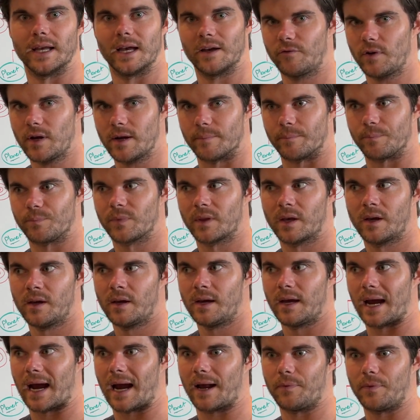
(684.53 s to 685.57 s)
FM.
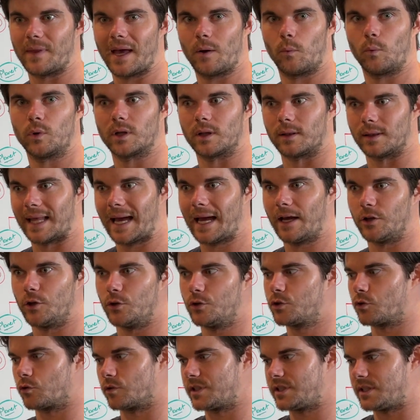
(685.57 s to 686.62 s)
And that would allow you
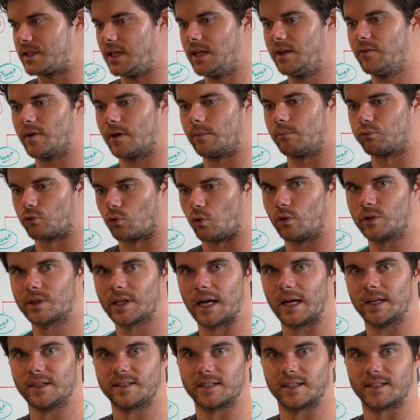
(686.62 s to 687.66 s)
to receive a
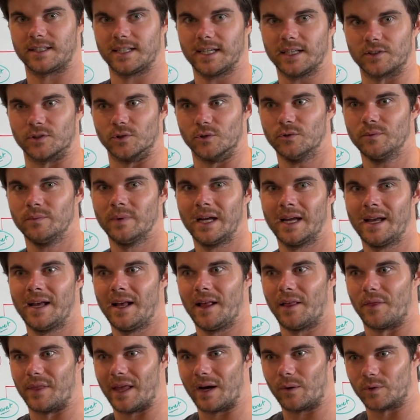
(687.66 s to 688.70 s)
broadcasted signal
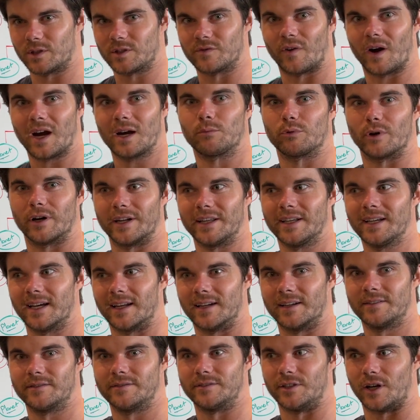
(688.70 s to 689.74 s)
that was vibrating
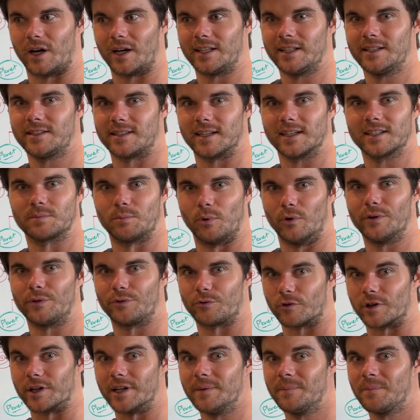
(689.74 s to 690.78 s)
at
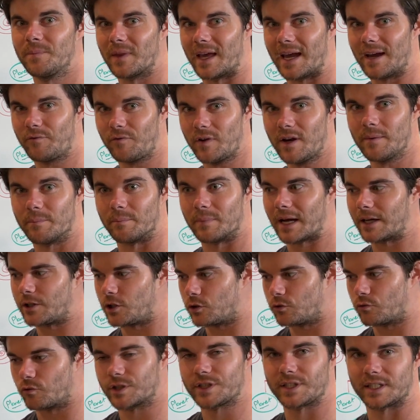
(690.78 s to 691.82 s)
96.3 FM, and
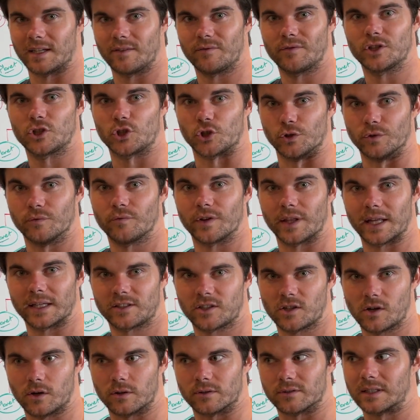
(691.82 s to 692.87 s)
you'd receive the tune for that
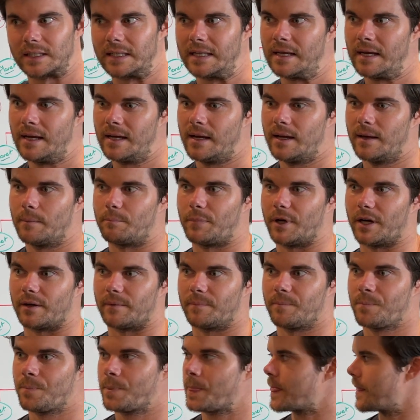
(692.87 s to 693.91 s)
song.
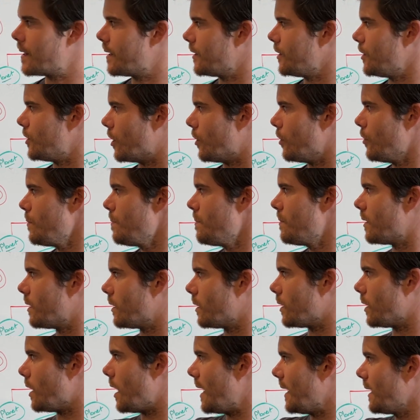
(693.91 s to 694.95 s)
But, you know,
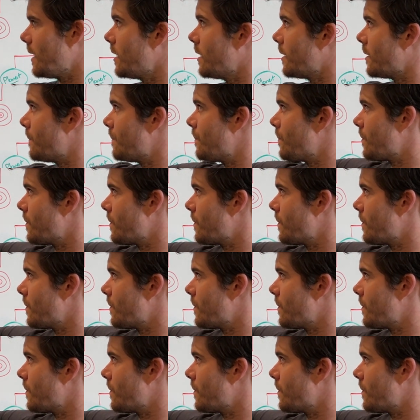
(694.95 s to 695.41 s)
like